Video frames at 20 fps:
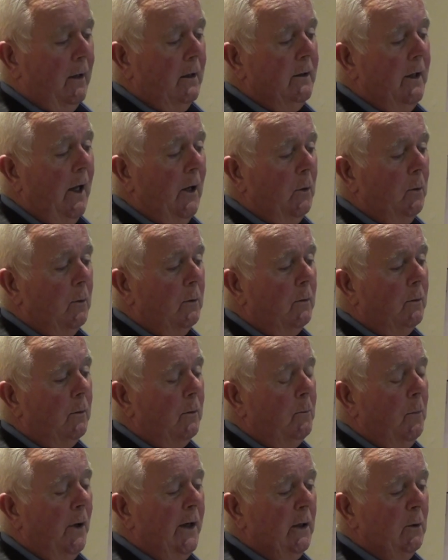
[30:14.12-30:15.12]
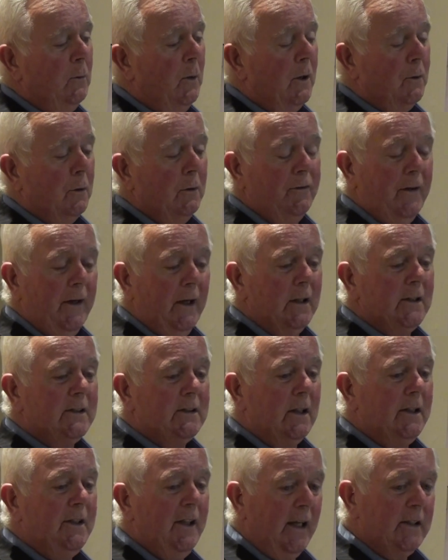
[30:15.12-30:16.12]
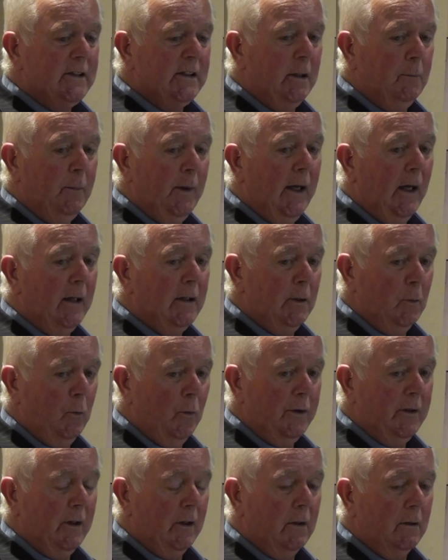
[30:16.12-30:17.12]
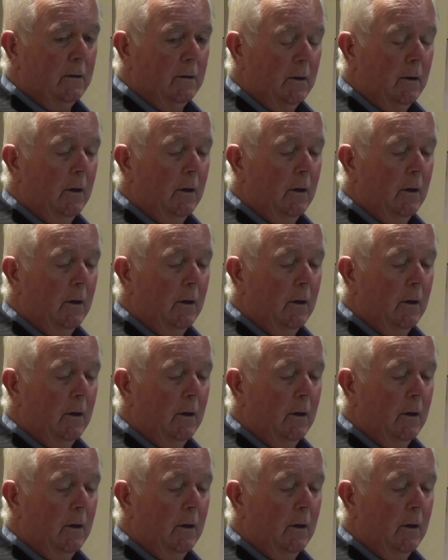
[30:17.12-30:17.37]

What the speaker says: Now, Michael Rock reveals that yes, he began to wonder,